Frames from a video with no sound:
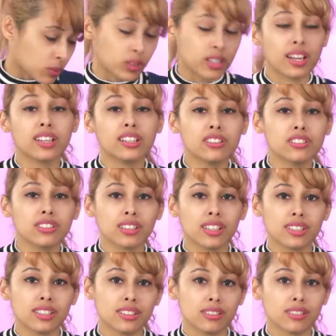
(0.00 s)
What I usually
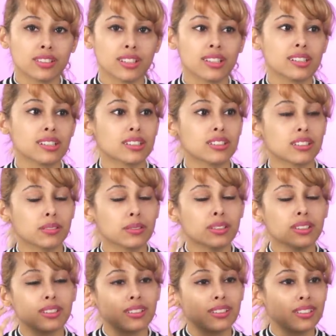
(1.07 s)
like to do is I like to start
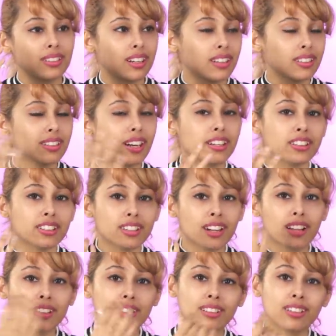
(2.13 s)
with an, a lighter
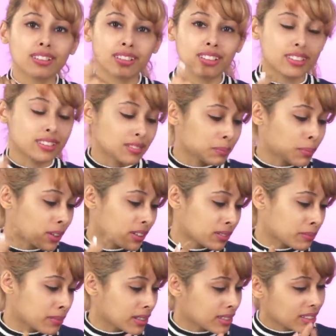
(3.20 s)
color on the inner part
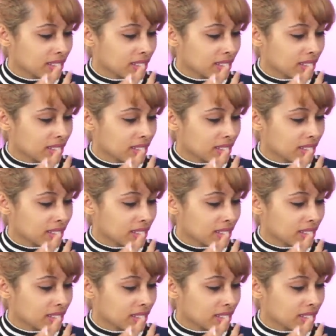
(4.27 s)
of my